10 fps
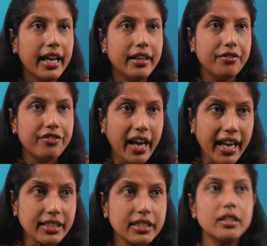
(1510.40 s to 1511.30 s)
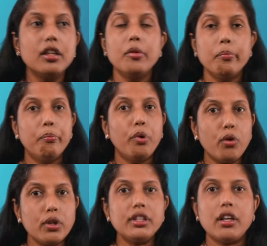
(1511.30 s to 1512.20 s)
In fact,
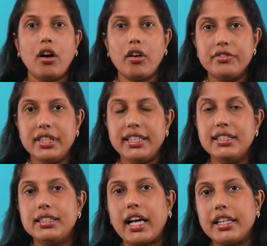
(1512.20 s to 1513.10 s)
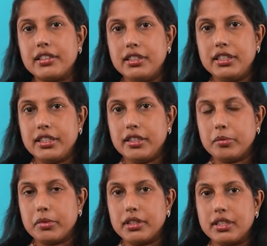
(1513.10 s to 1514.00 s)
both of these
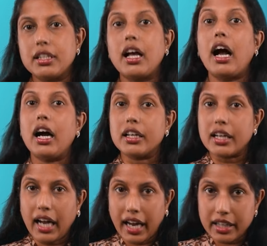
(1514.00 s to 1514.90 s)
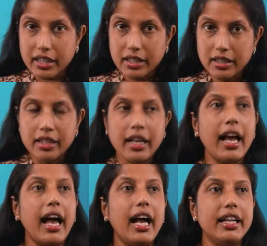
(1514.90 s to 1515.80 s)
diastereomers are chiral
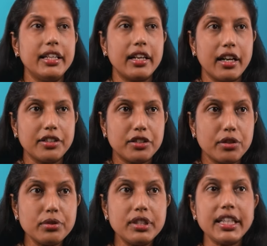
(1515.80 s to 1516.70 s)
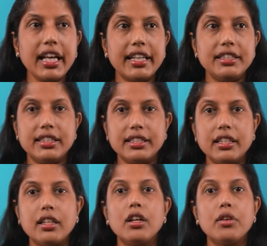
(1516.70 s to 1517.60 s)
and are associated
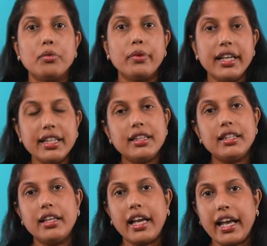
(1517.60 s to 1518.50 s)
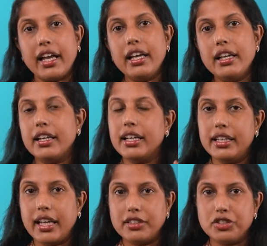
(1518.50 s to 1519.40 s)
with a
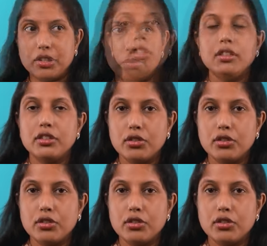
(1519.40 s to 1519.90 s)
enantiomer.